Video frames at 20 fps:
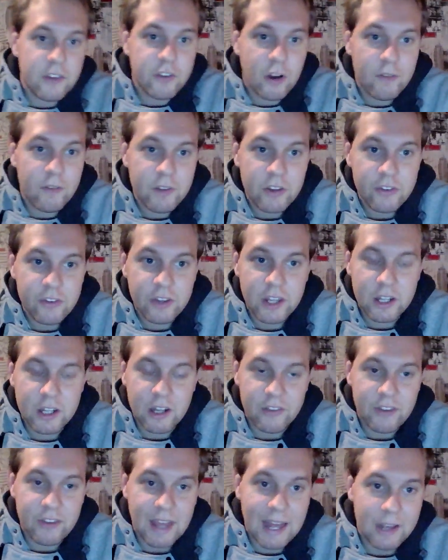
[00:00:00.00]
he's obviously
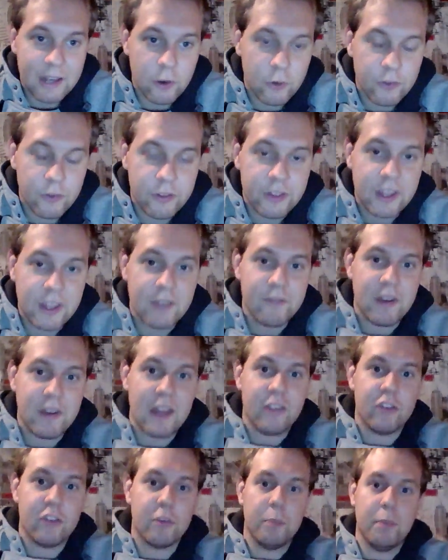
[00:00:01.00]
going to tackle the
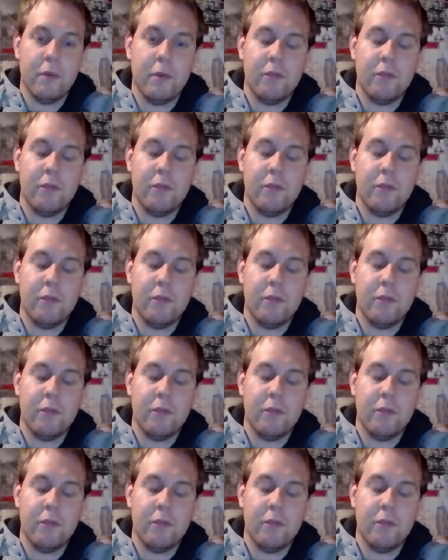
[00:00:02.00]
events